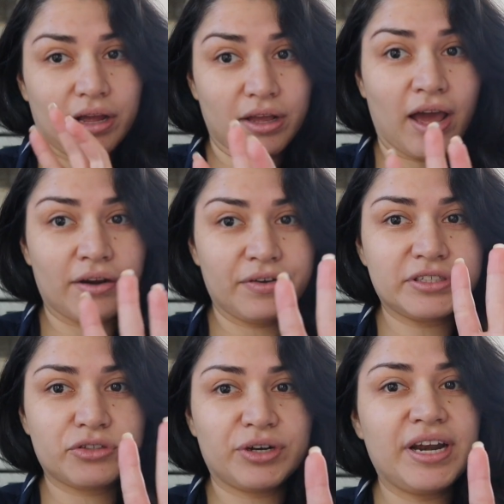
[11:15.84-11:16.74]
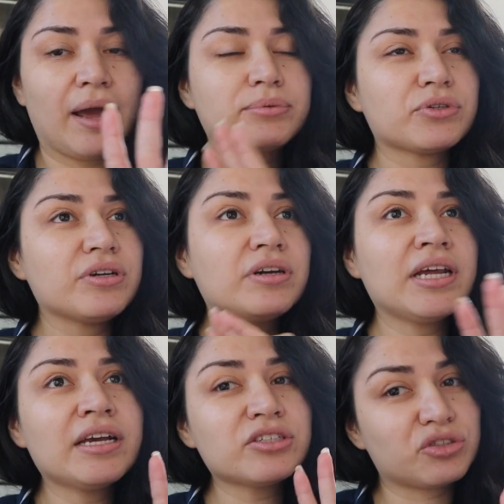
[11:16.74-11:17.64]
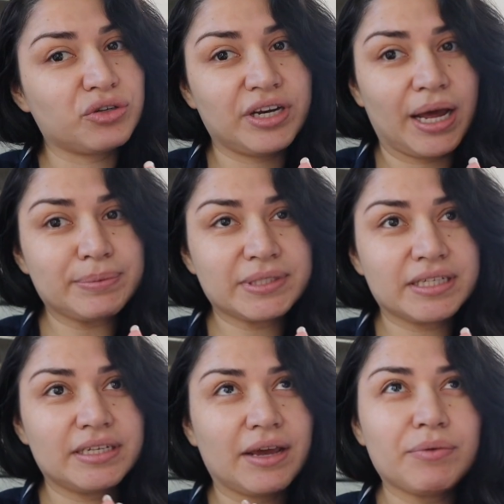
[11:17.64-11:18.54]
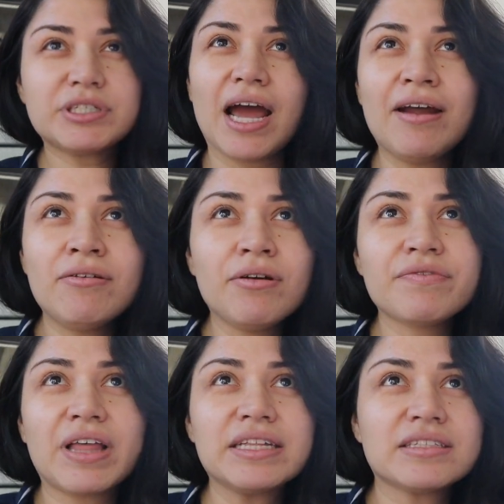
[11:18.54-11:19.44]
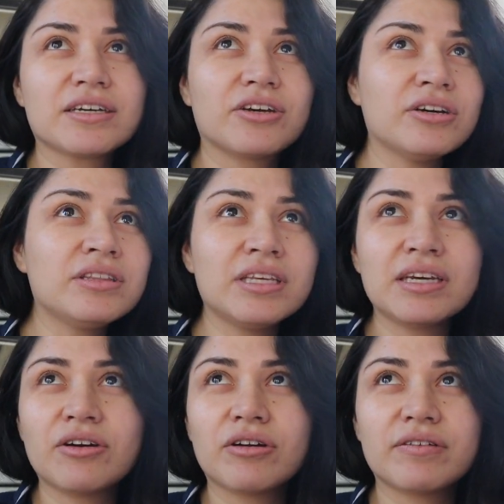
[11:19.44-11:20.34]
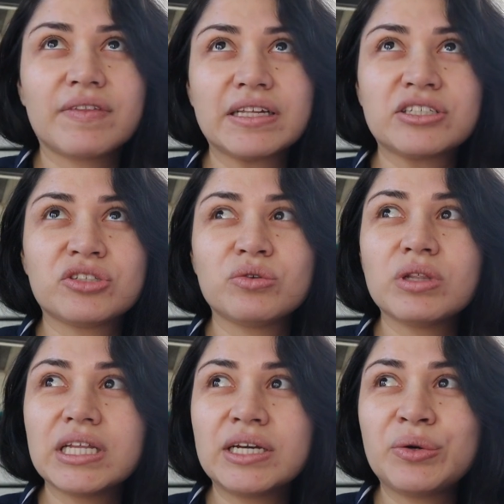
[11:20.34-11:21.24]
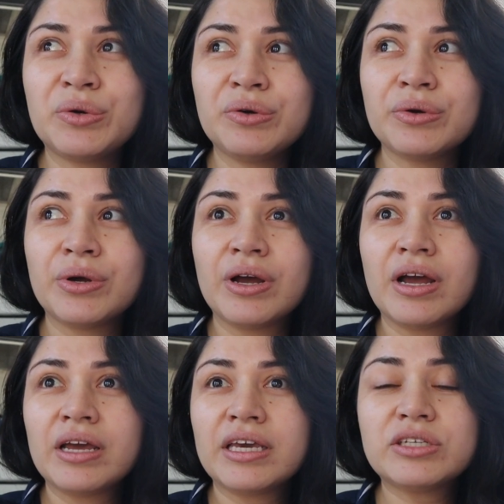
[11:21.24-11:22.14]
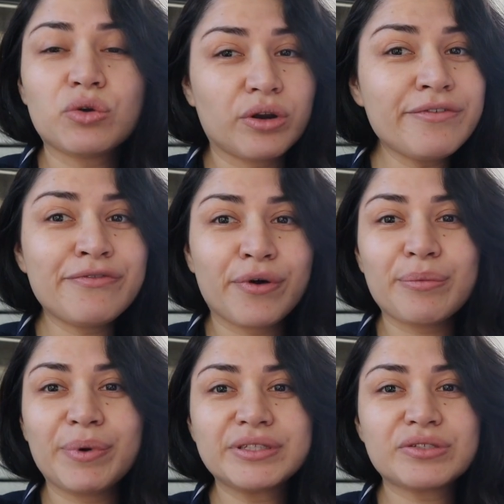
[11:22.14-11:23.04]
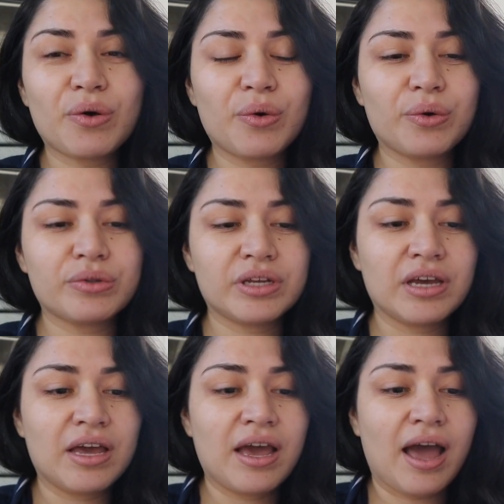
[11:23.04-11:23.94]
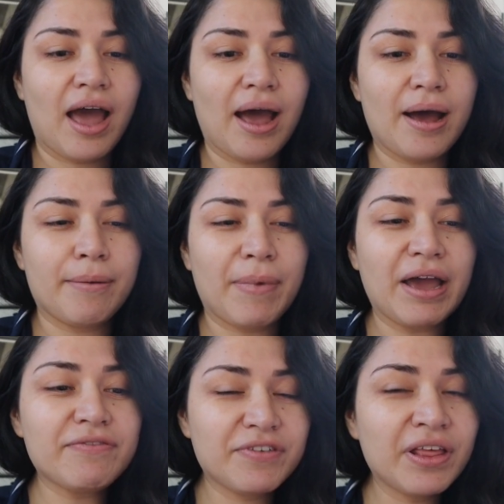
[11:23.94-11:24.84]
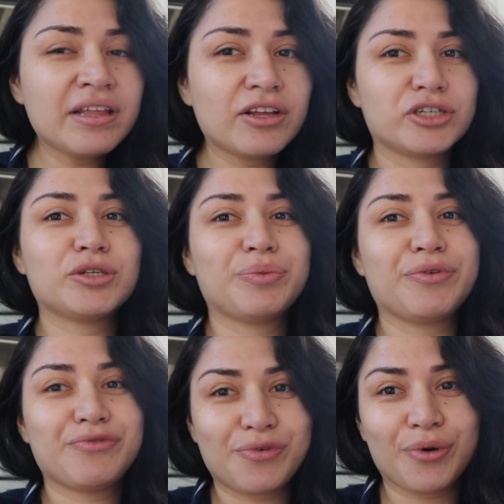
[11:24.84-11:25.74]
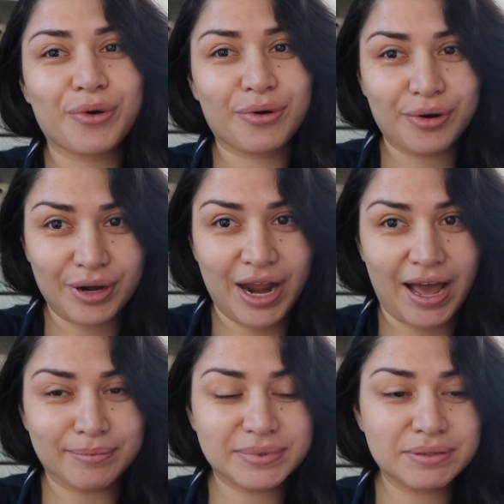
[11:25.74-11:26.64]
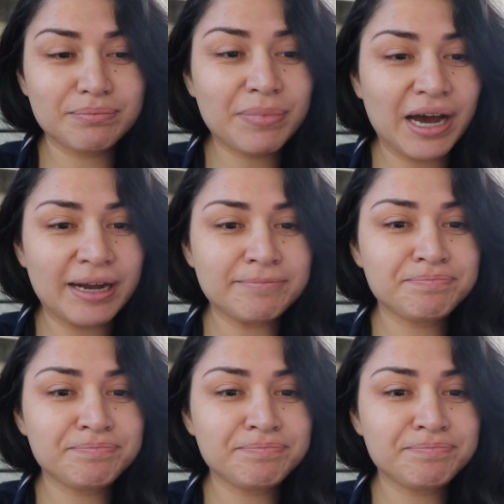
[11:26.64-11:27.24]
out of his 3 naps. So he only has 3 naps in the day, which I don't know if that's a good thing or if that's too little. He's only 4 months old. I feel like there should be 4 naps, but